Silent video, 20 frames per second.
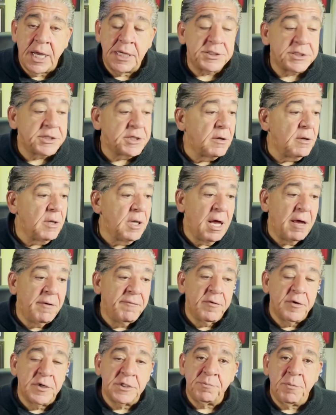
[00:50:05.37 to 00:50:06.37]
I still
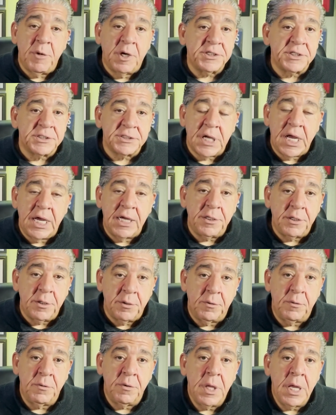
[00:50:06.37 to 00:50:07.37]
love her as much as I
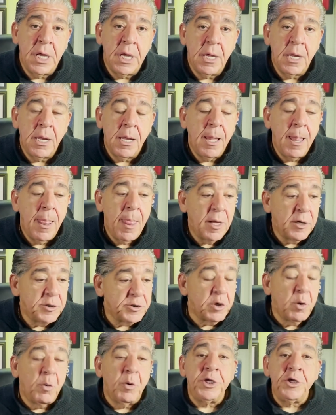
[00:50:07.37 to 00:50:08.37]
do.
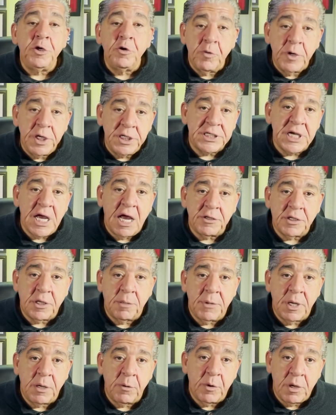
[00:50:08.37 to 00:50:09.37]
So when you reach out to
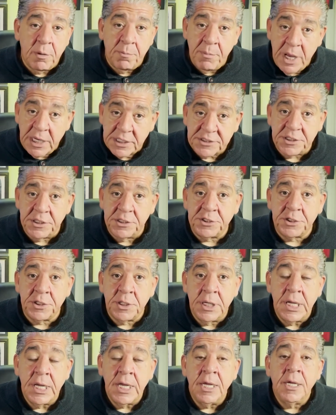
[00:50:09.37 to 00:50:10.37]
me with a
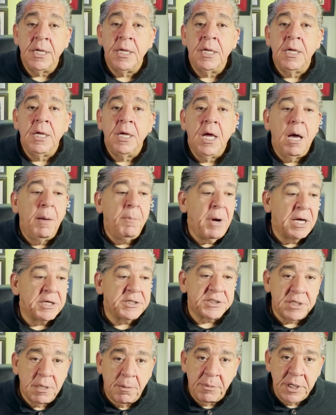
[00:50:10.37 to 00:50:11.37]
message about
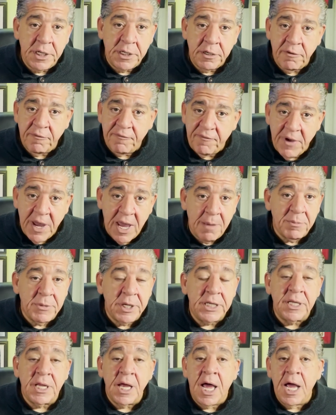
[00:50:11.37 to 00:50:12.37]
somebody in your
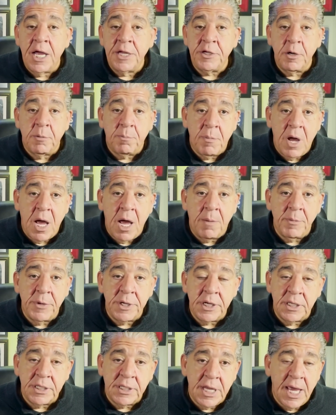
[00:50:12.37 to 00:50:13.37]
family died, your mom or
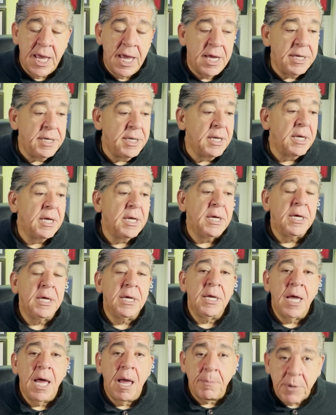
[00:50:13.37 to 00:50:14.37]
your dad,
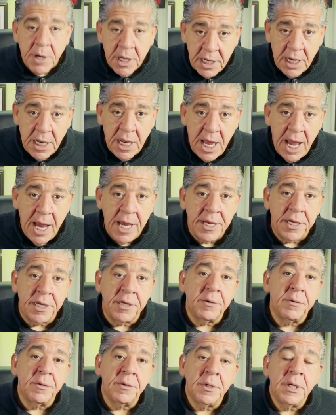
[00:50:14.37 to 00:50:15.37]
I'm going to lie to
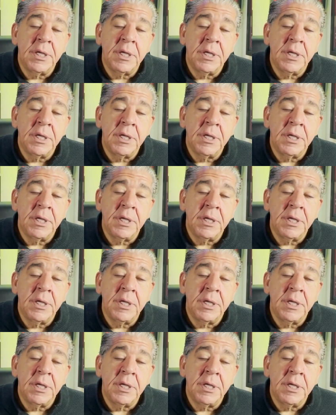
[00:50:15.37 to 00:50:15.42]
you.